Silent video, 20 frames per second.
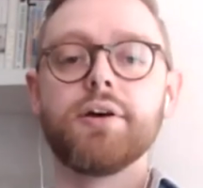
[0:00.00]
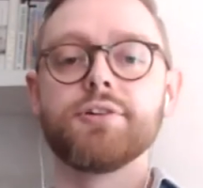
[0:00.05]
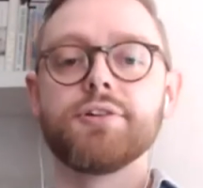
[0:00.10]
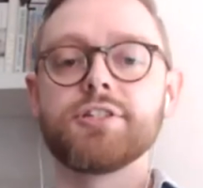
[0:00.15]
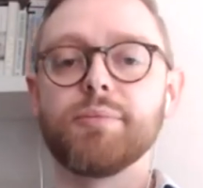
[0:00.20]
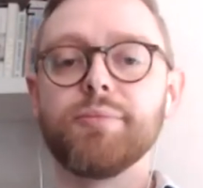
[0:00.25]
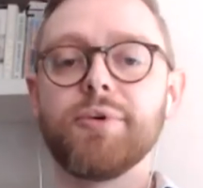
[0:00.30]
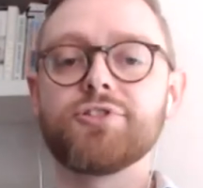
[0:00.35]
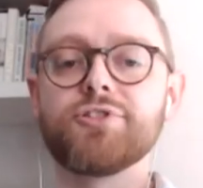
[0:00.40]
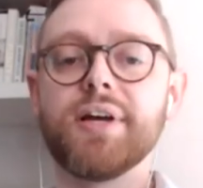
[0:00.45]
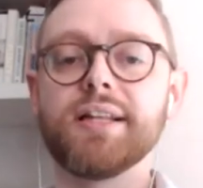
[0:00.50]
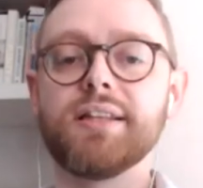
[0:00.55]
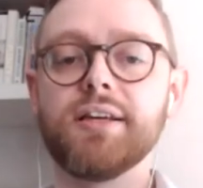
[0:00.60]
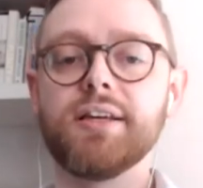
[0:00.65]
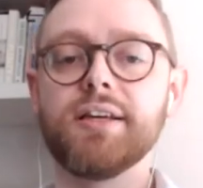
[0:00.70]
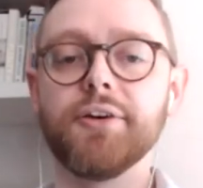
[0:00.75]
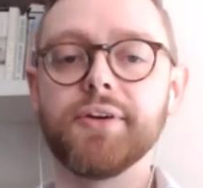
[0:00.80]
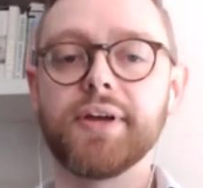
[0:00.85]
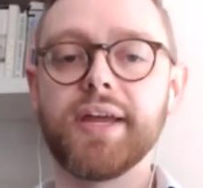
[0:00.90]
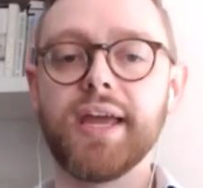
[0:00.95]
So much like the
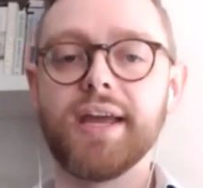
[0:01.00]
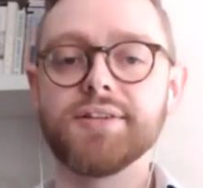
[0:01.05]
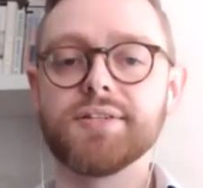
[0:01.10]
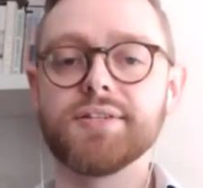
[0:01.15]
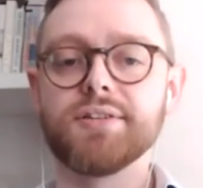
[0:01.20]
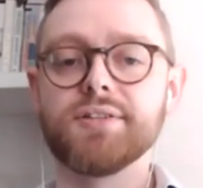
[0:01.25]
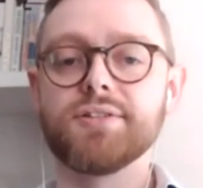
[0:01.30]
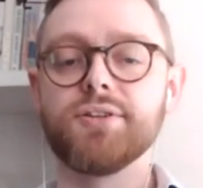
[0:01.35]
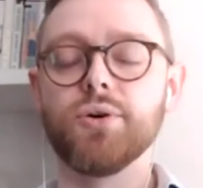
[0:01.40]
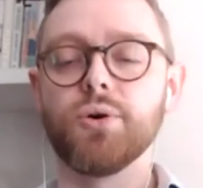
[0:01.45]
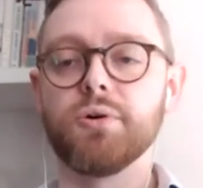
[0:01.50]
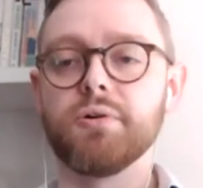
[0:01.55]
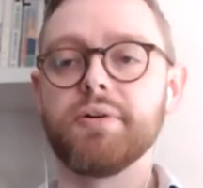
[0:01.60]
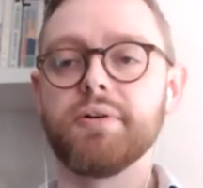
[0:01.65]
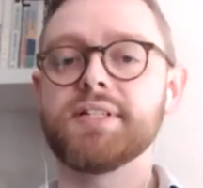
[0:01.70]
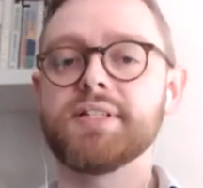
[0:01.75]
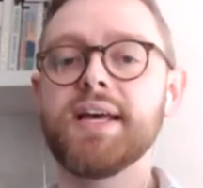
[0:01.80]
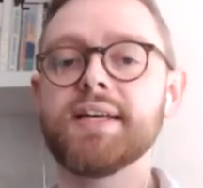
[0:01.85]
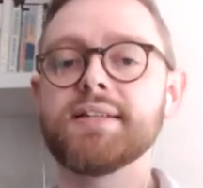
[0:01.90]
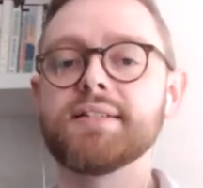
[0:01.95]
other cases, you're
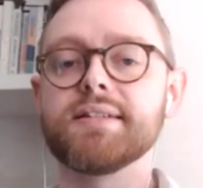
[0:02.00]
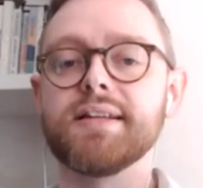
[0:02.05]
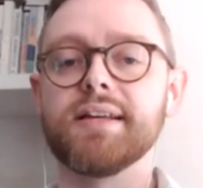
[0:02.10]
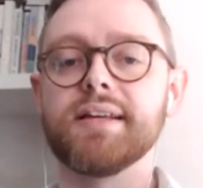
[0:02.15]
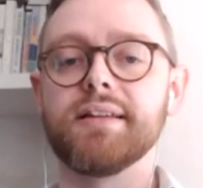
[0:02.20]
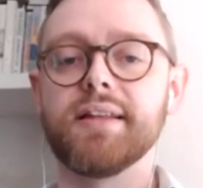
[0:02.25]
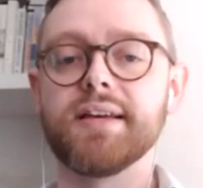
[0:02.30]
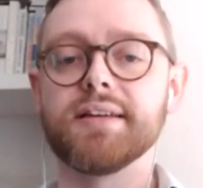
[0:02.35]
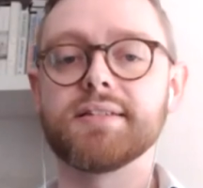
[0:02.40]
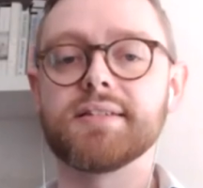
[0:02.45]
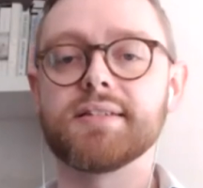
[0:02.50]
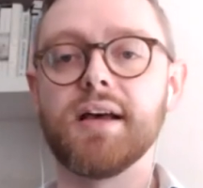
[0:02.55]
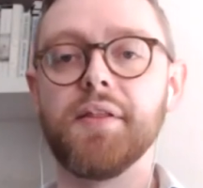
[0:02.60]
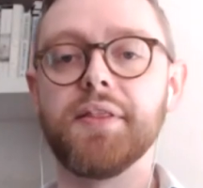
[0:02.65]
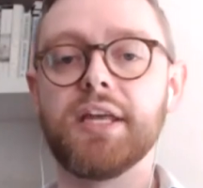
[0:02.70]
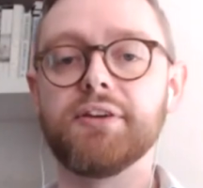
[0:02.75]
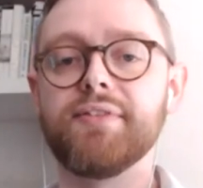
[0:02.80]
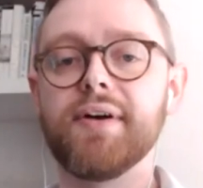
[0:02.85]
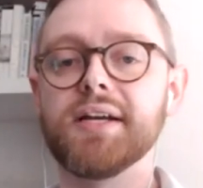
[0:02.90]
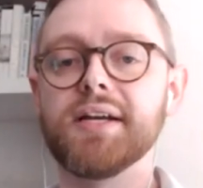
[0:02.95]
testing this on
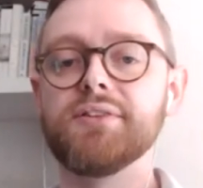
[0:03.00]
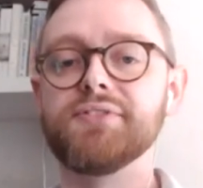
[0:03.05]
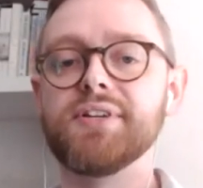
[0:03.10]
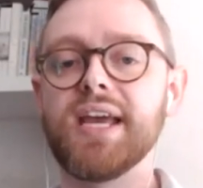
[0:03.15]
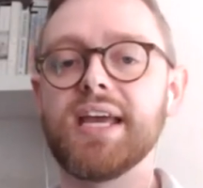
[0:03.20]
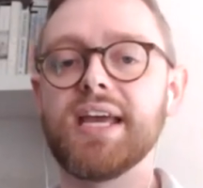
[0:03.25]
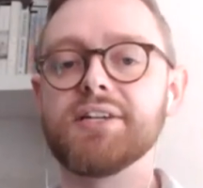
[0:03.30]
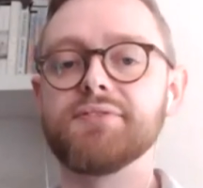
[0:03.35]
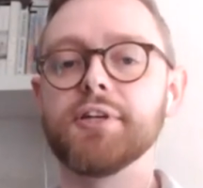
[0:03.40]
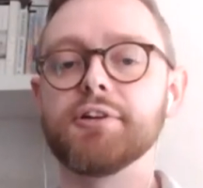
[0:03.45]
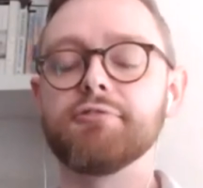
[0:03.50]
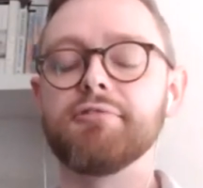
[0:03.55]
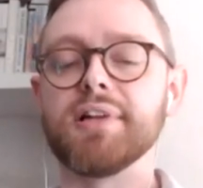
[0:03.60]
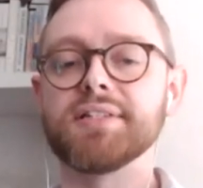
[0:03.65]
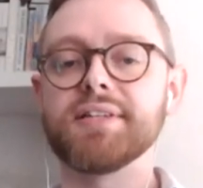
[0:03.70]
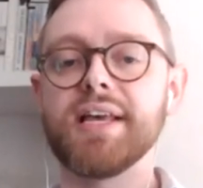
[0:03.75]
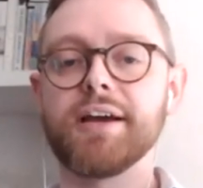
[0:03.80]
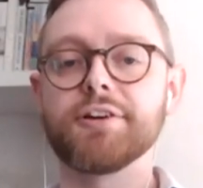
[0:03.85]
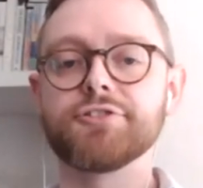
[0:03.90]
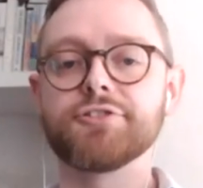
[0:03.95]
the effective date of the
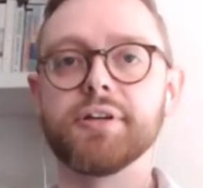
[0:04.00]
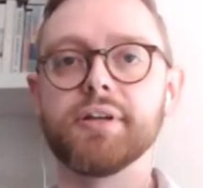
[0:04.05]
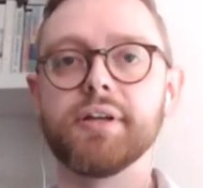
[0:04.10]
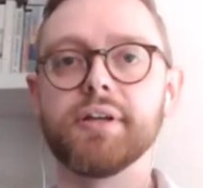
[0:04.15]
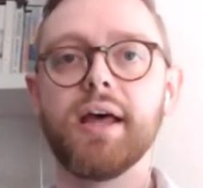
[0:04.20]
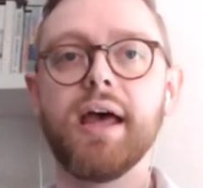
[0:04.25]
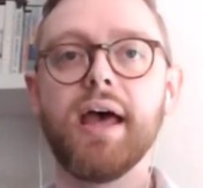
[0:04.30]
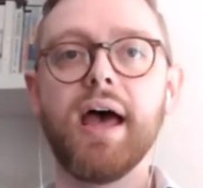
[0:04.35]
transaction,